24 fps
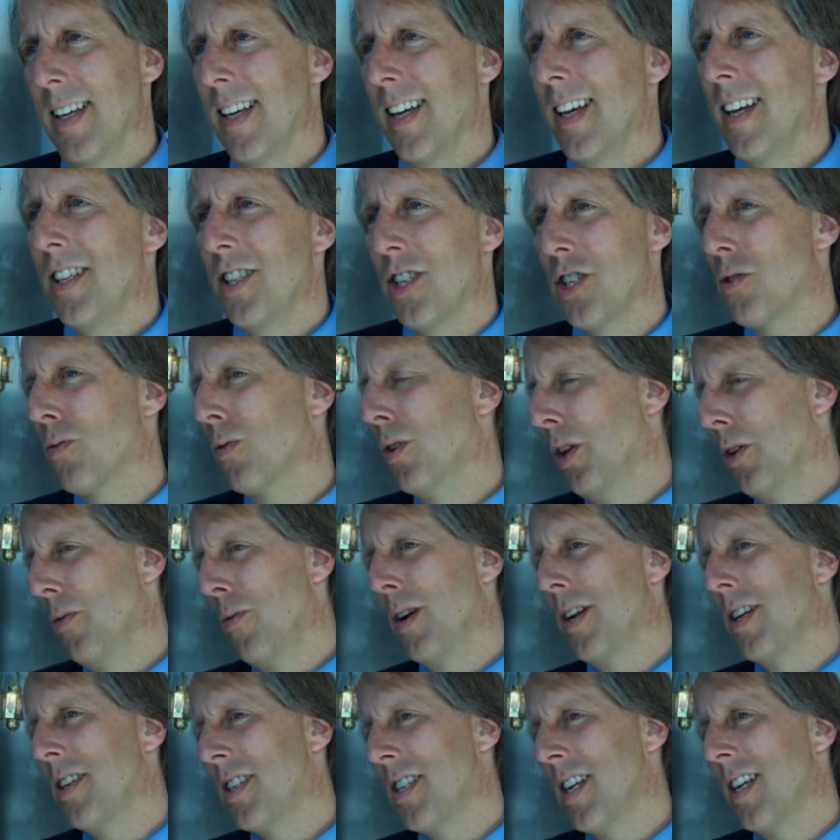Uh, just really
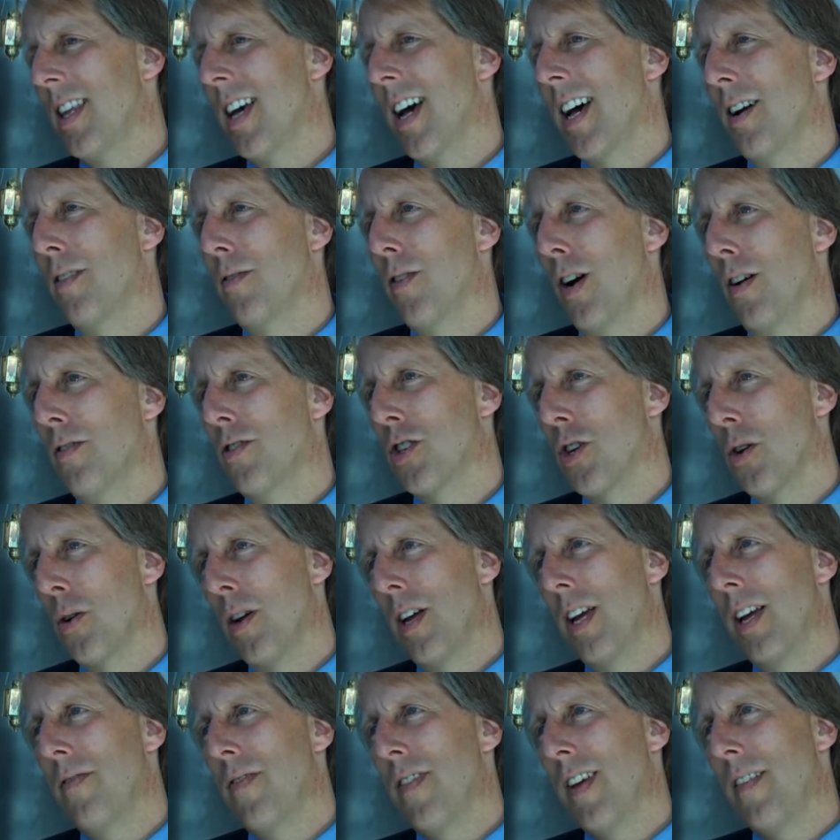want to see that evolve. So
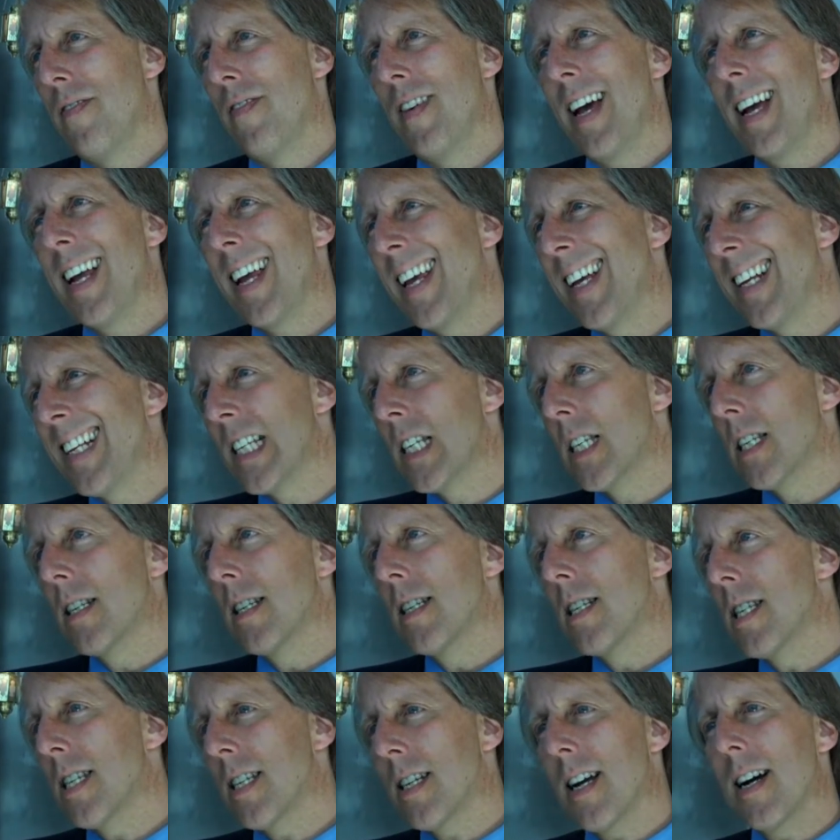if, if that gets
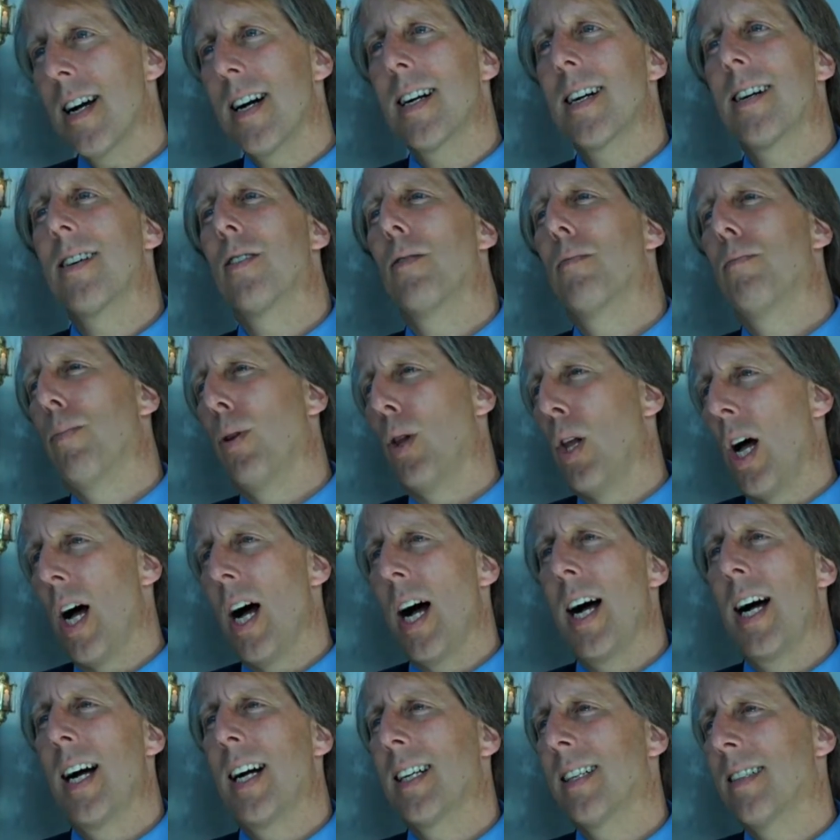stopped or
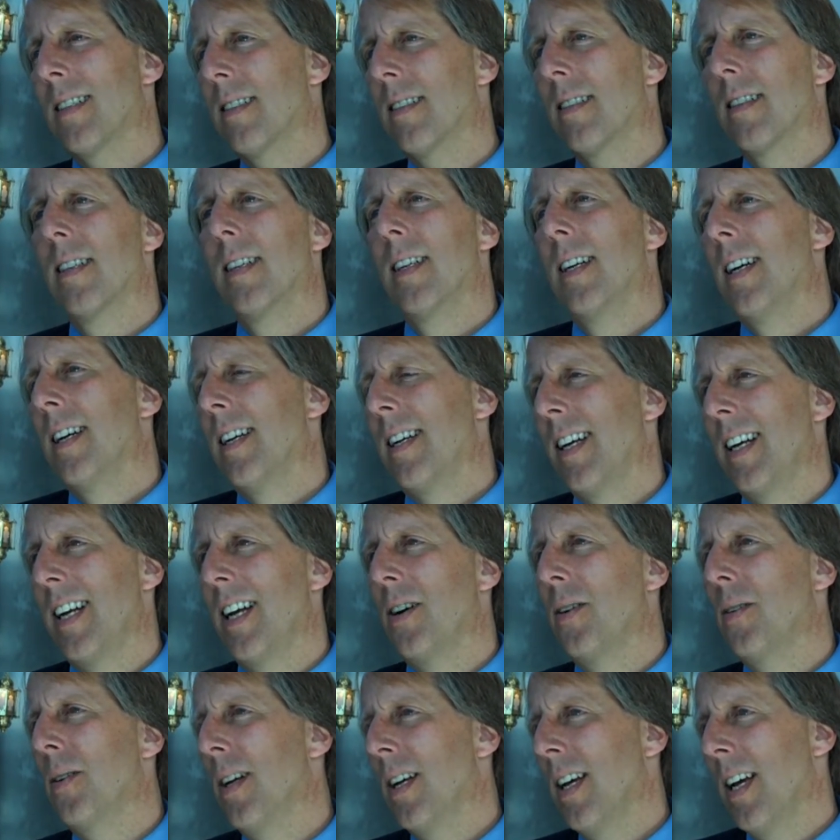blocked or, you
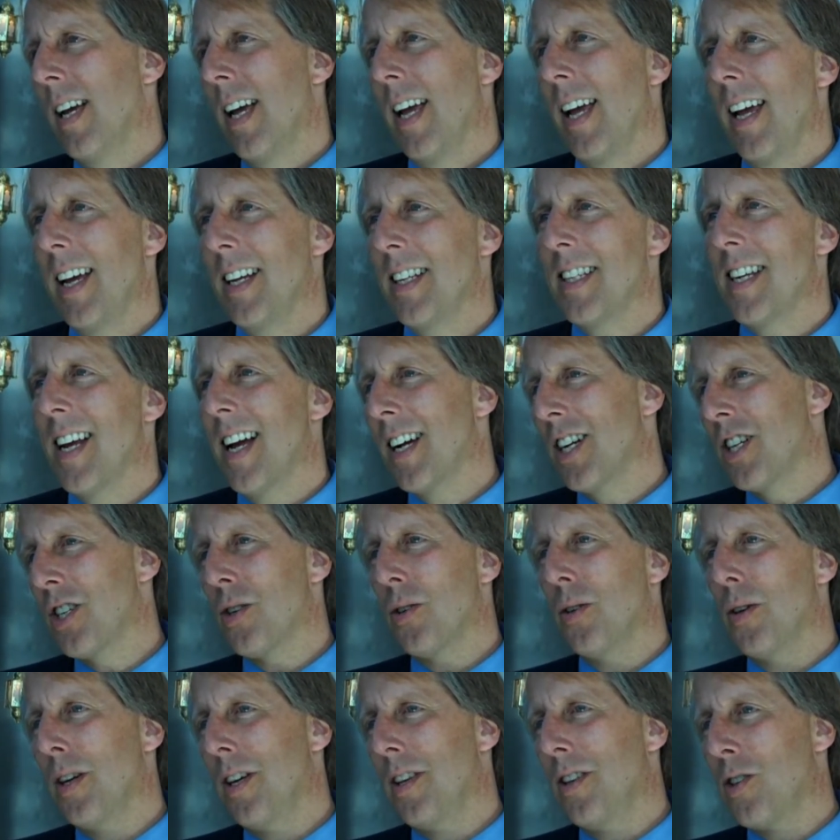know, it's
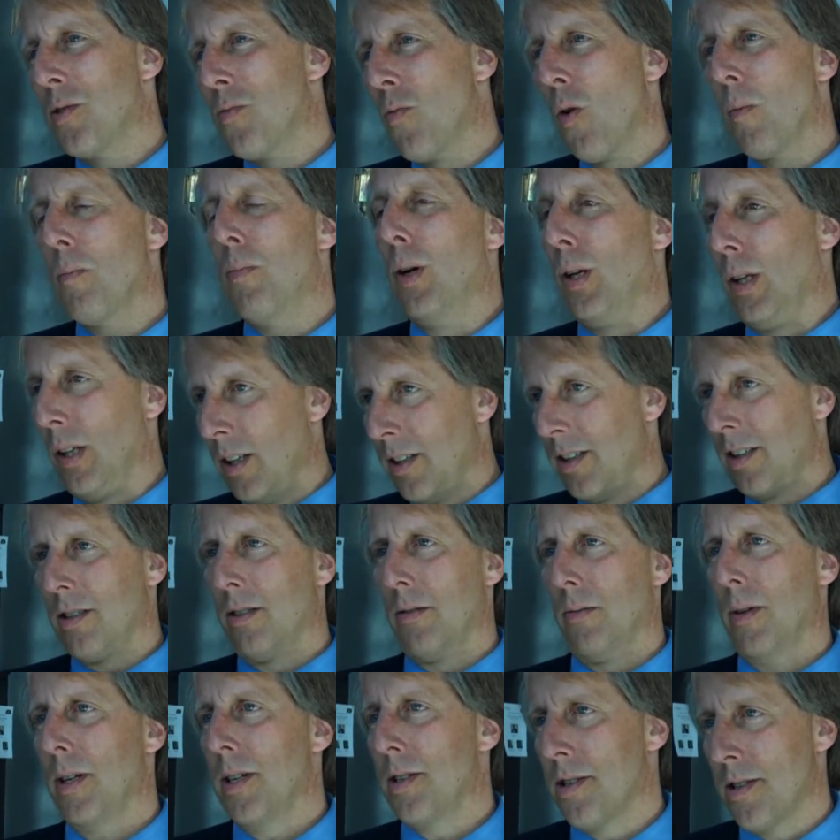actually, there's more
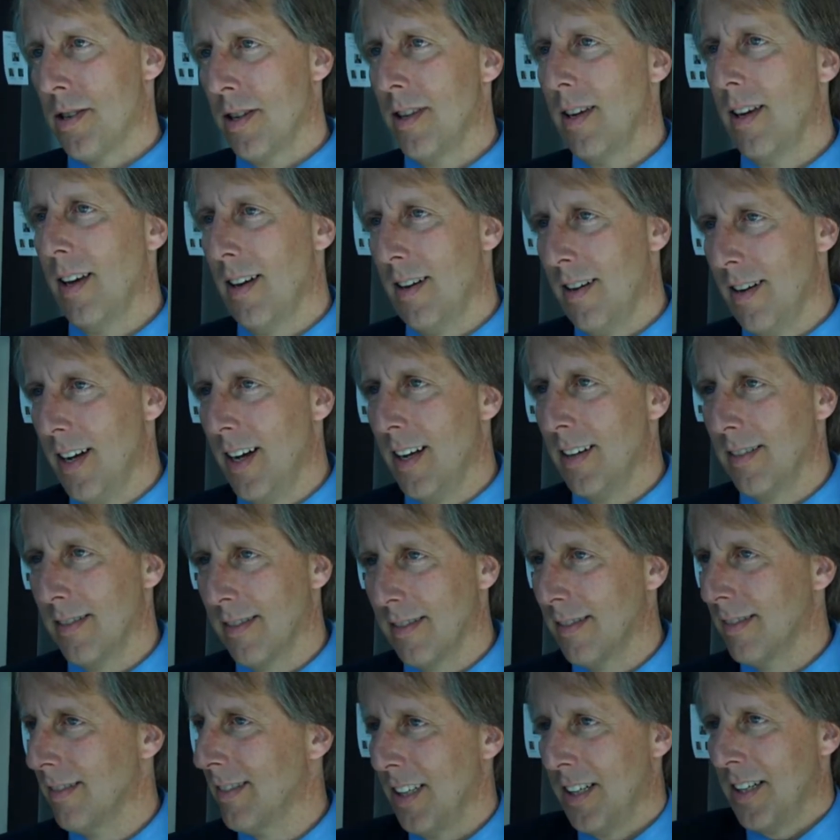political risk to the internet
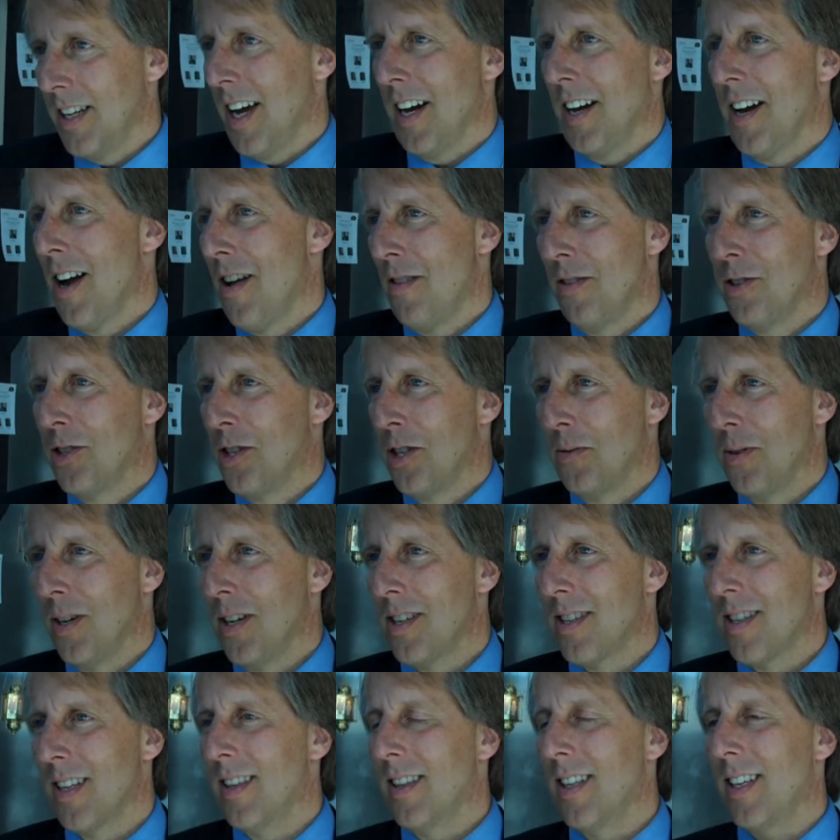than technology
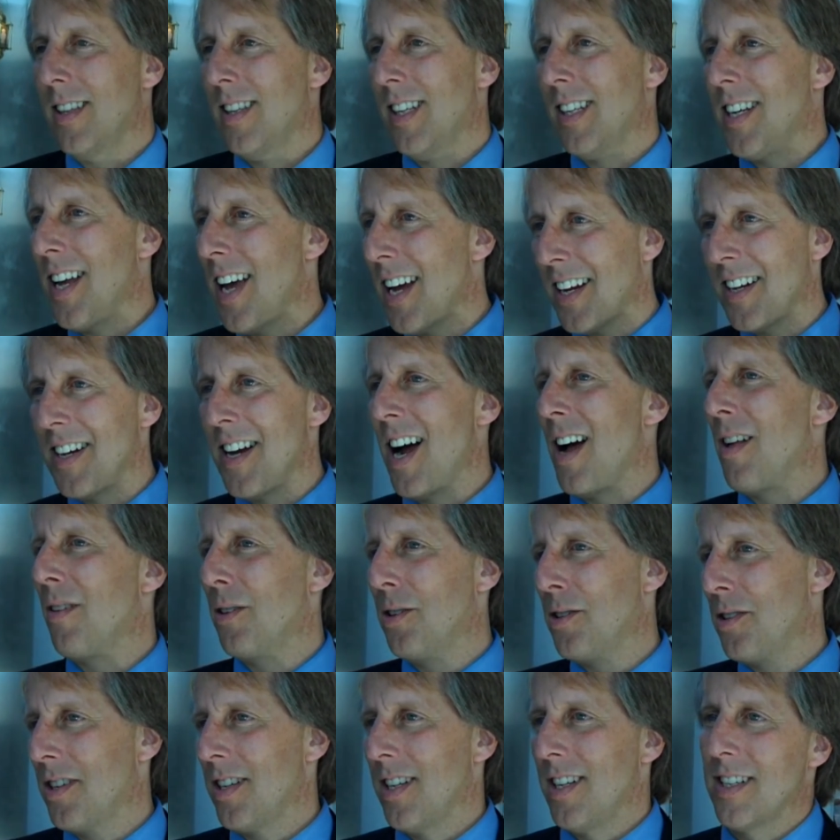risk. The, the, the
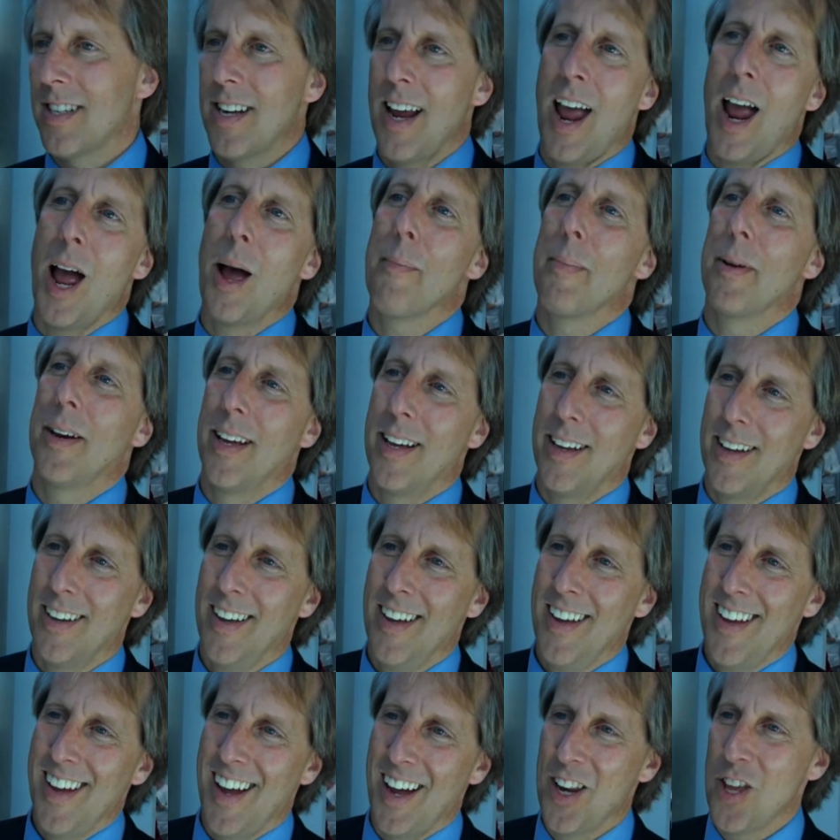technology is happening,
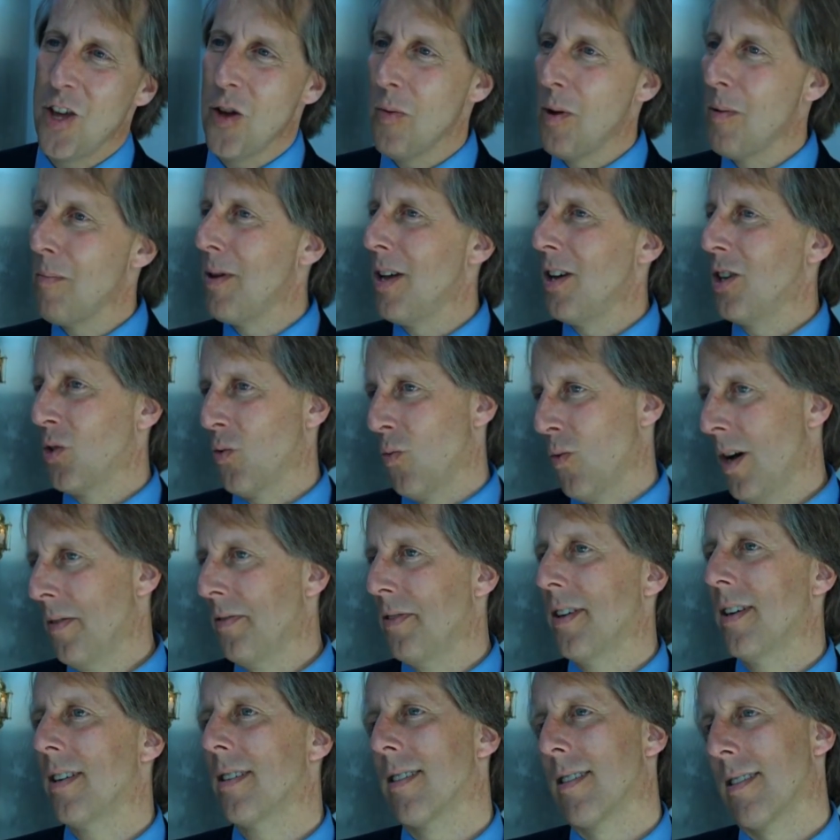and human beings
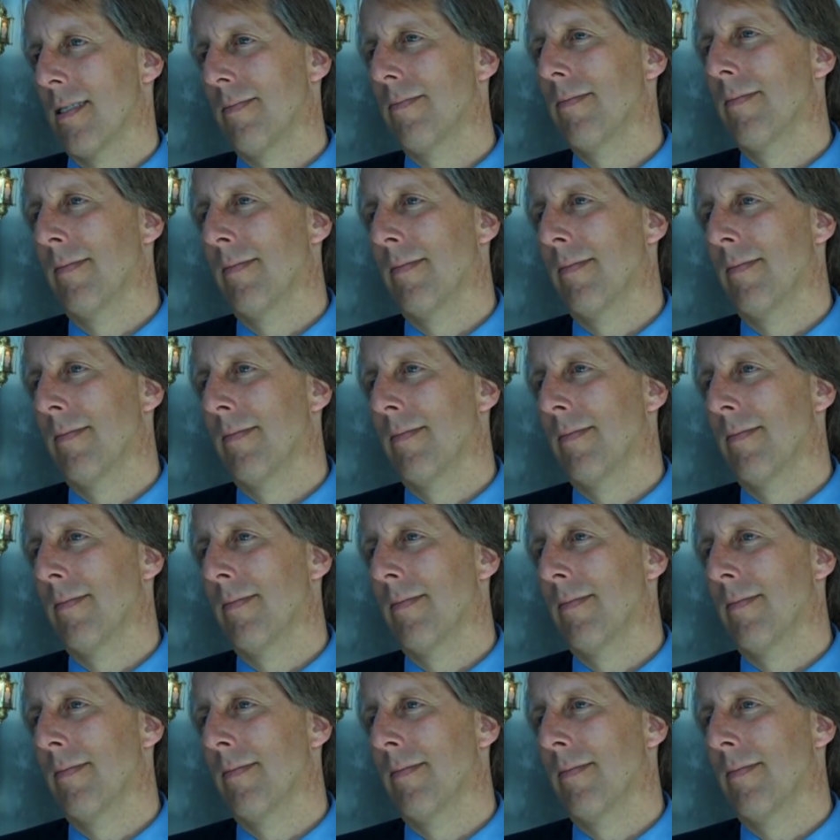want this.